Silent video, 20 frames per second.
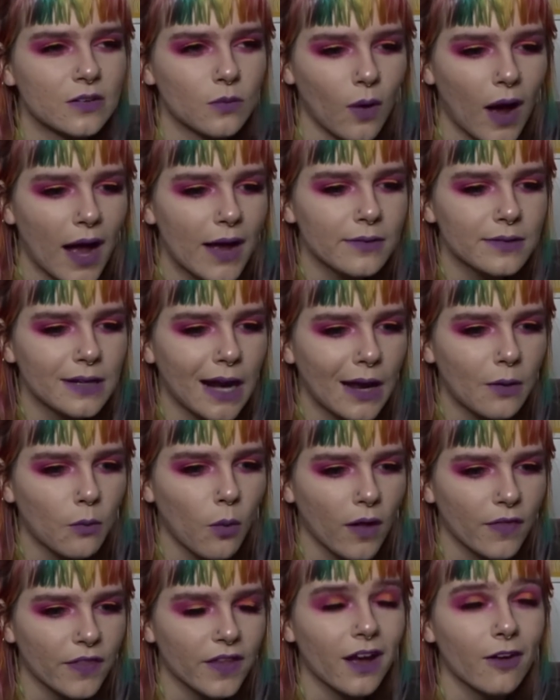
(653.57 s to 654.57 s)
Why would I
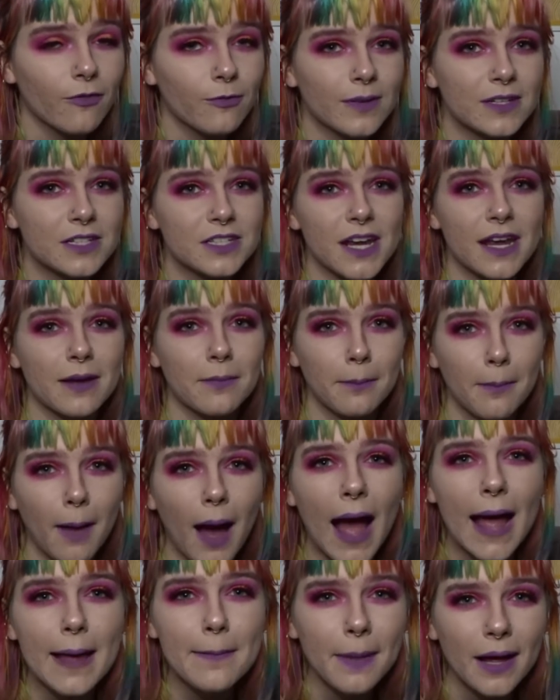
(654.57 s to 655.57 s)
want the government to take
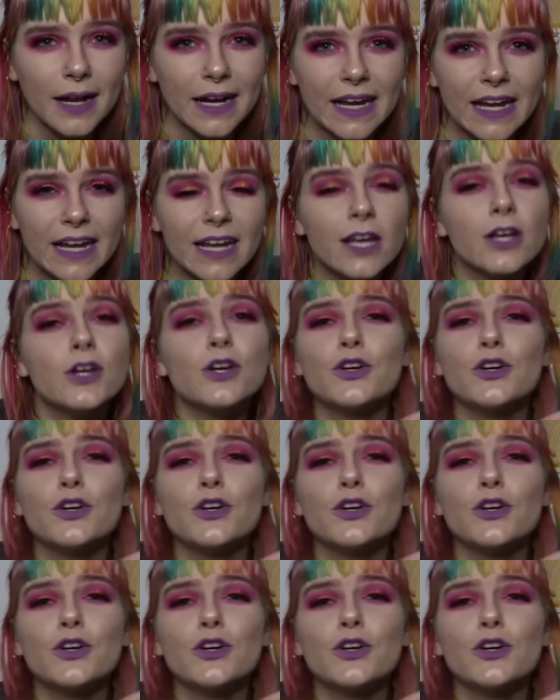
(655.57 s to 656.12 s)
my money